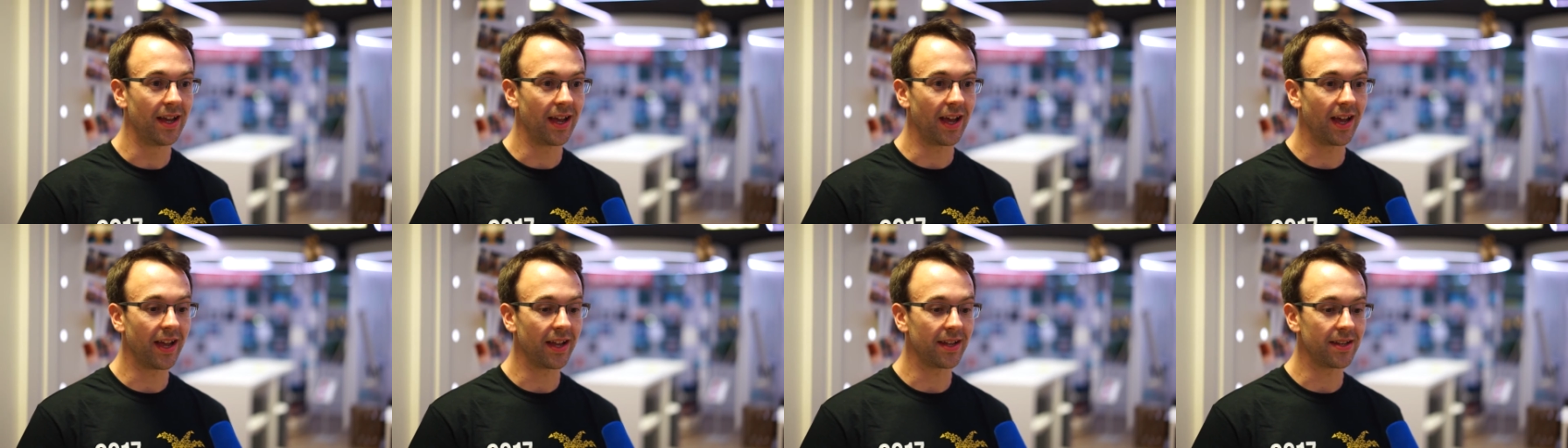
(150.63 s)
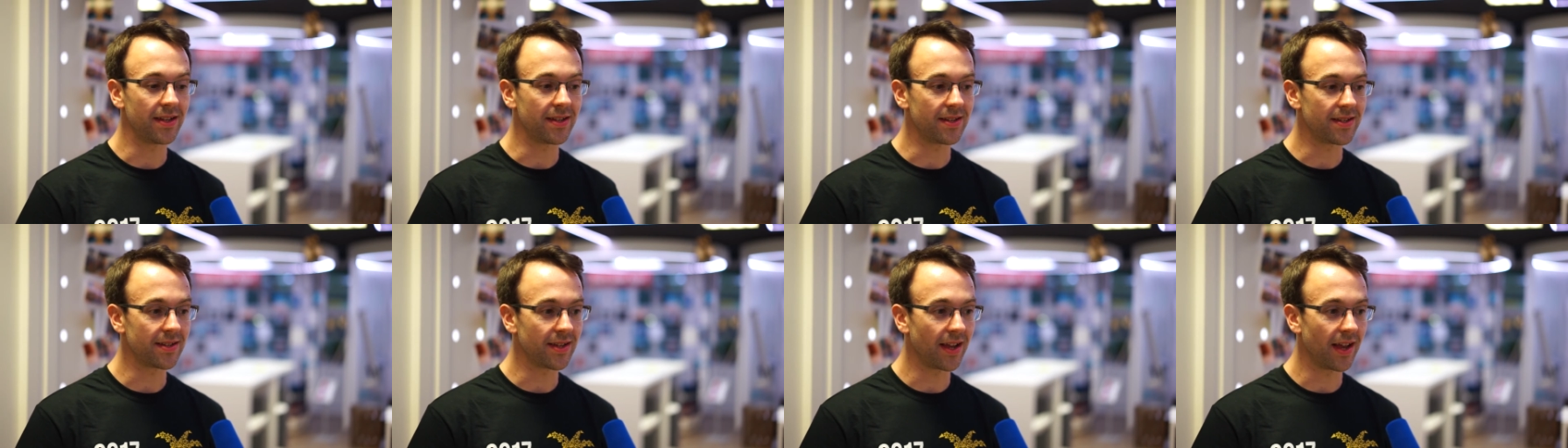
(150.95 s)

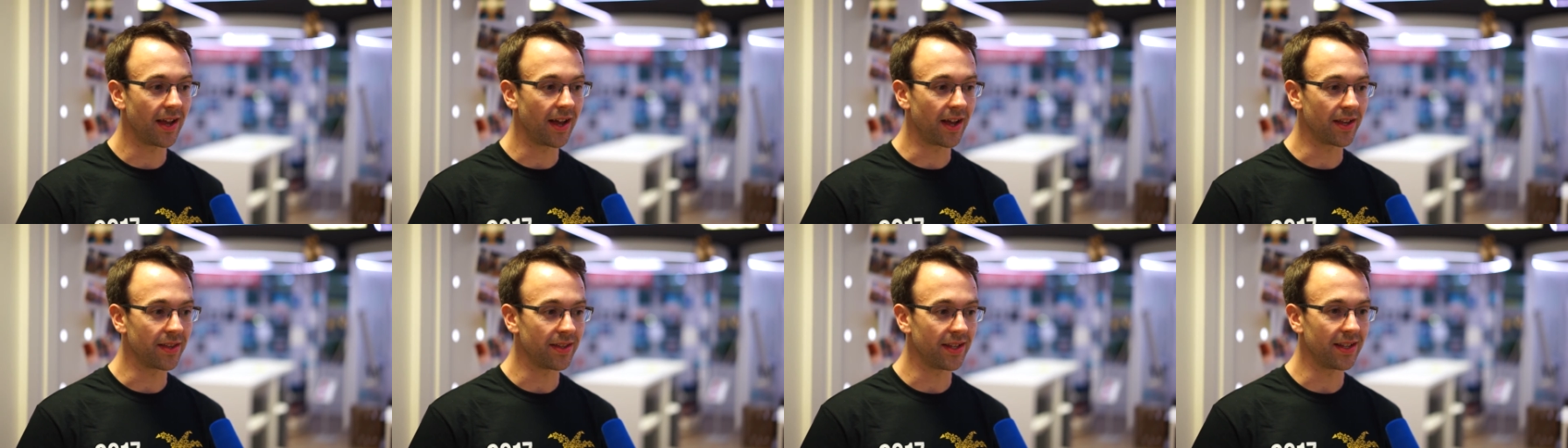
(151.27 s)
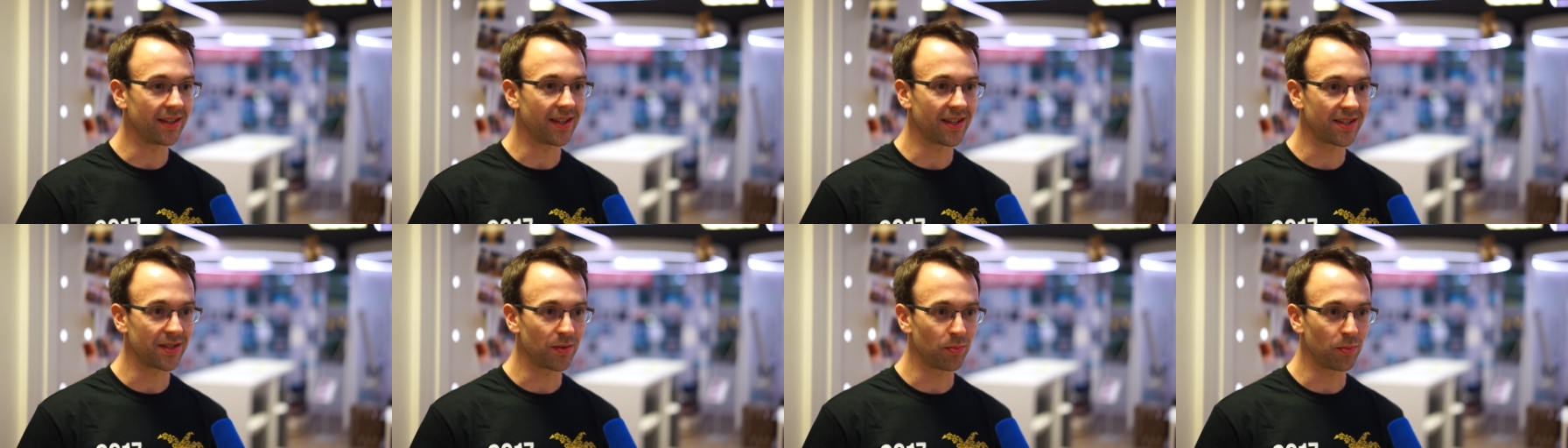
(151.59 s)
and I
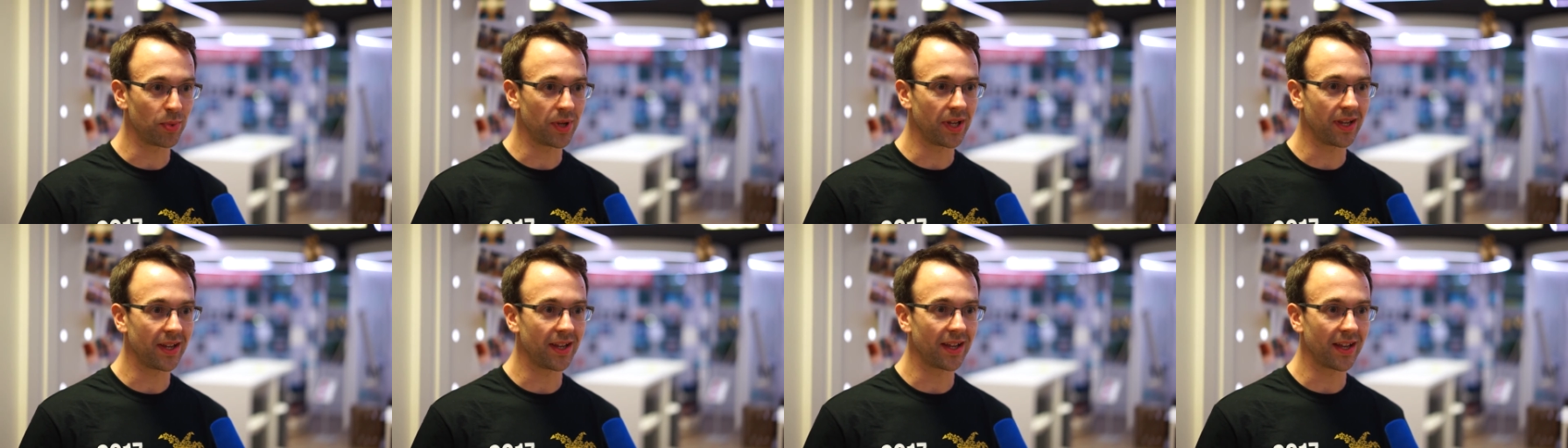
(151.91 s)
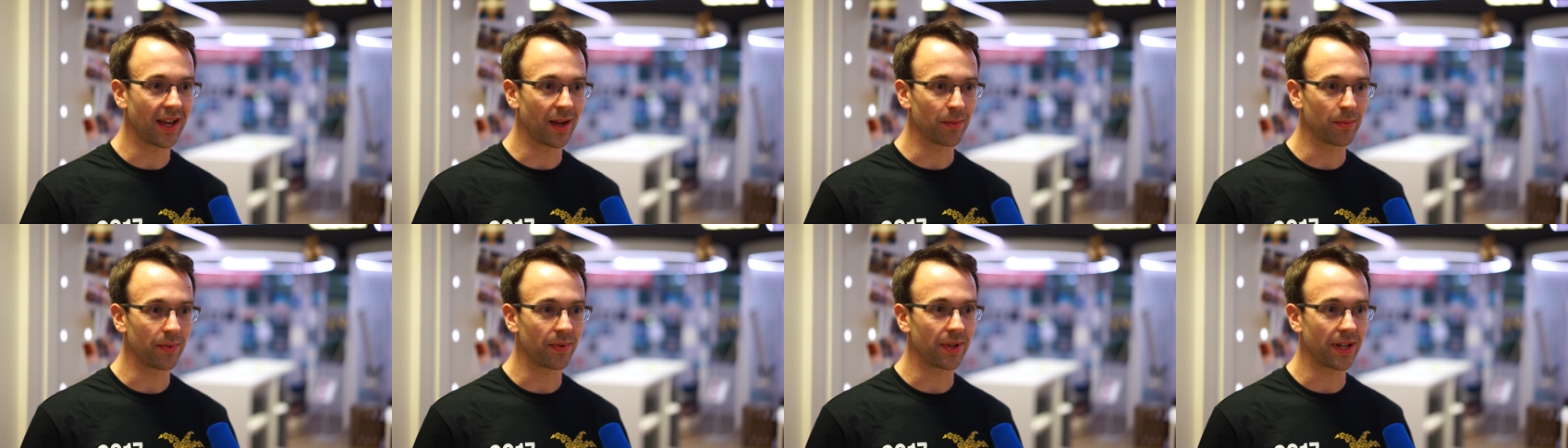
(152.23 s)
think there's a big
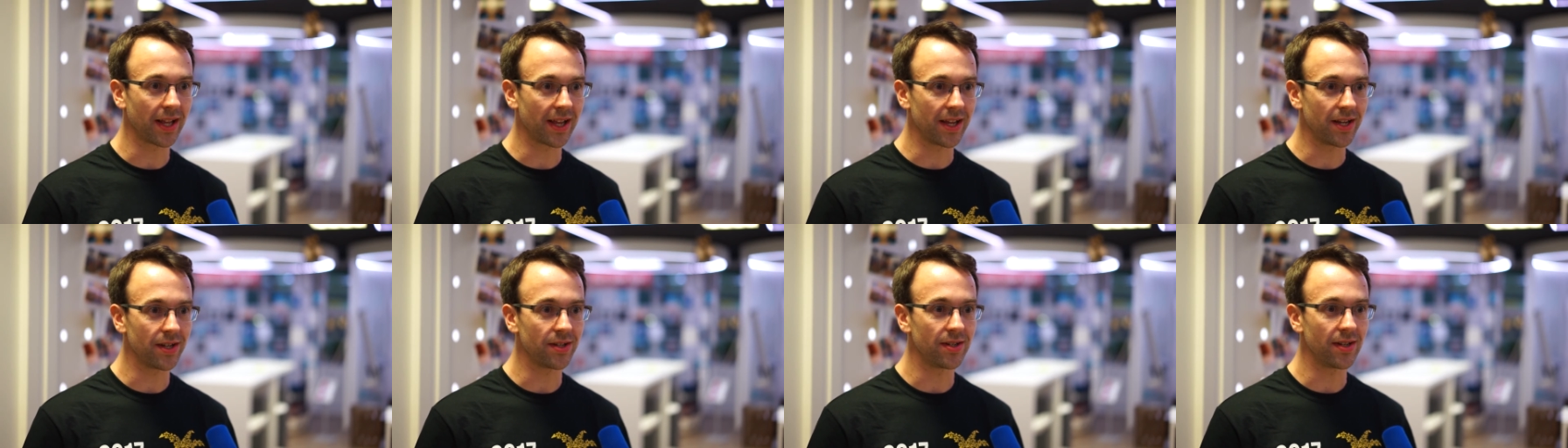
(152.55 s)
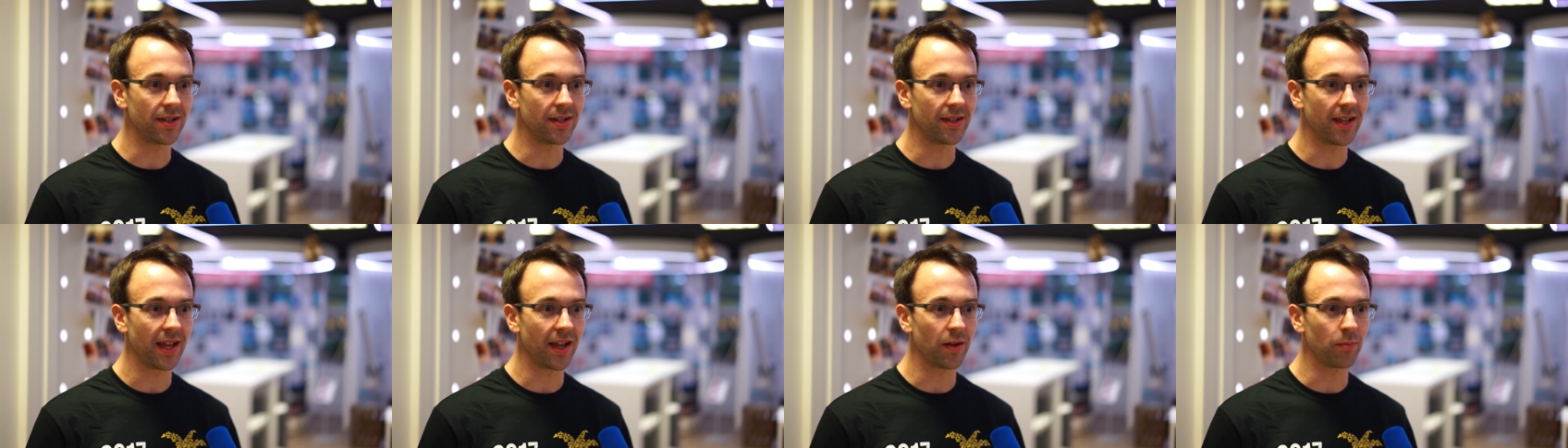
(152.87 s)

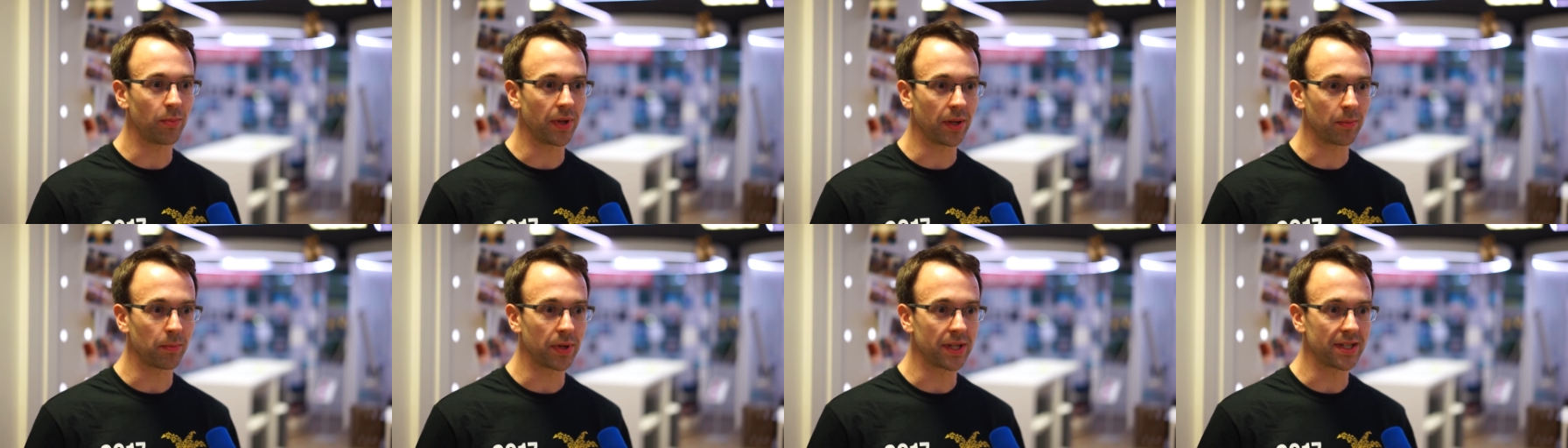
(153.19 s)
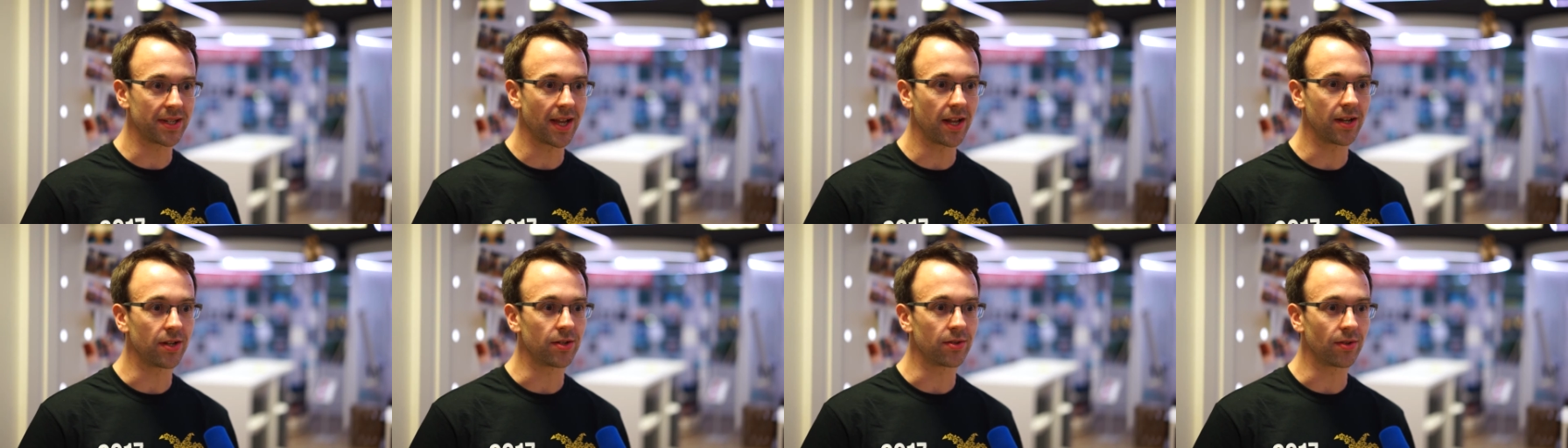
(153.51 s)
application there, big
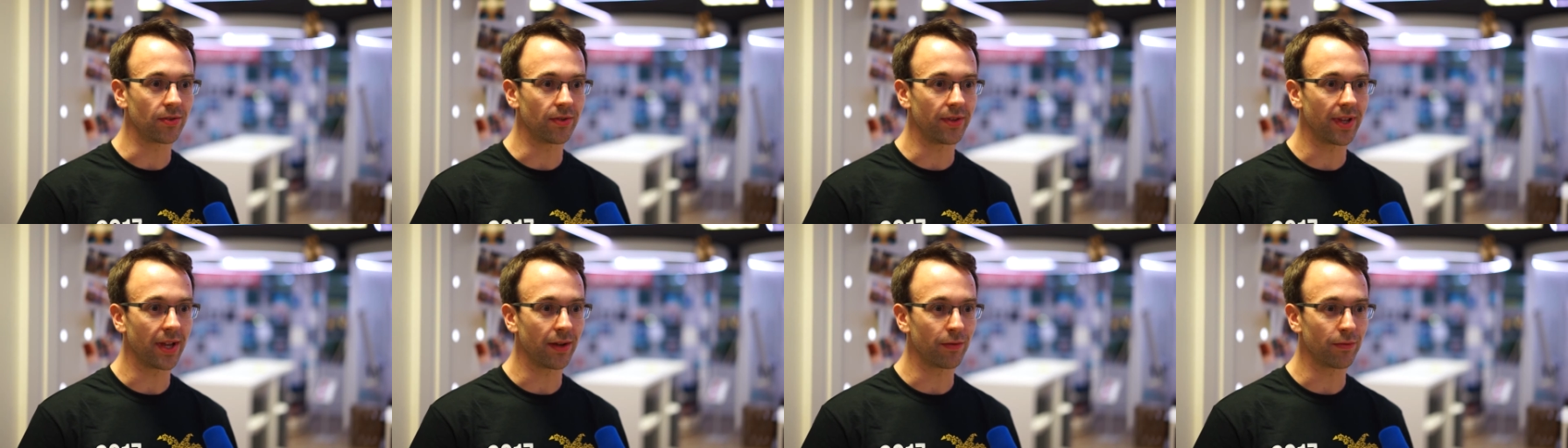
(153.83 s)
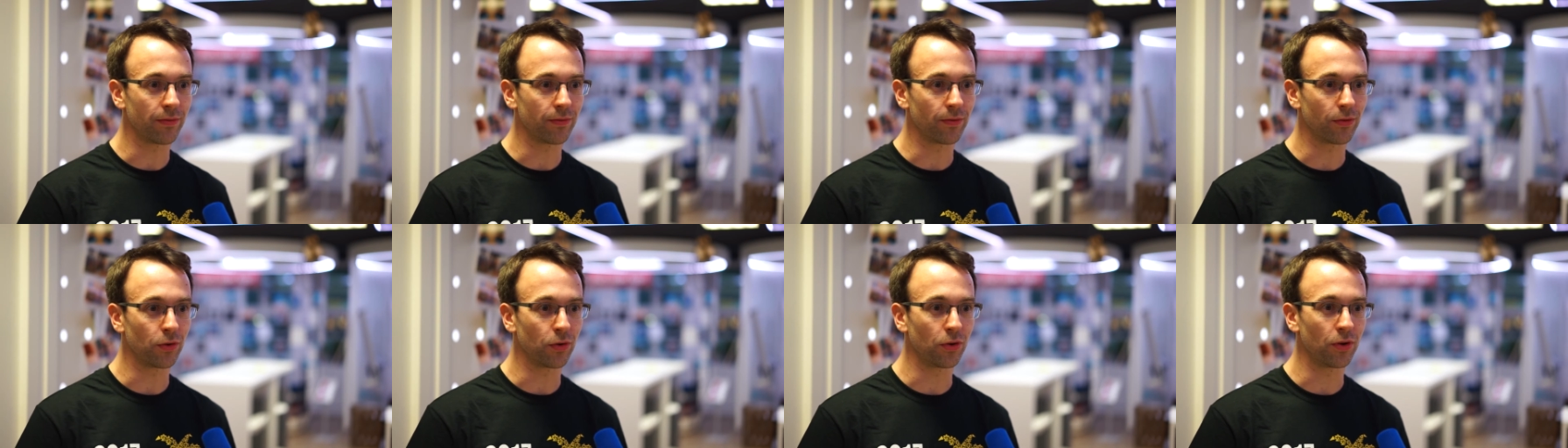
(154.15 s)
potential there
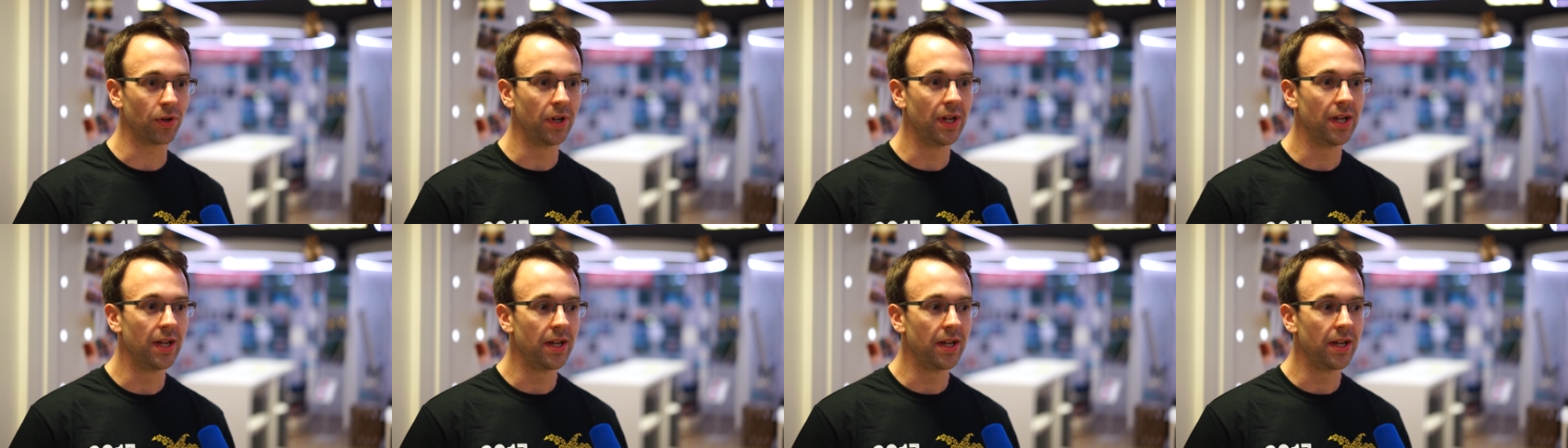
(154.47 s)
for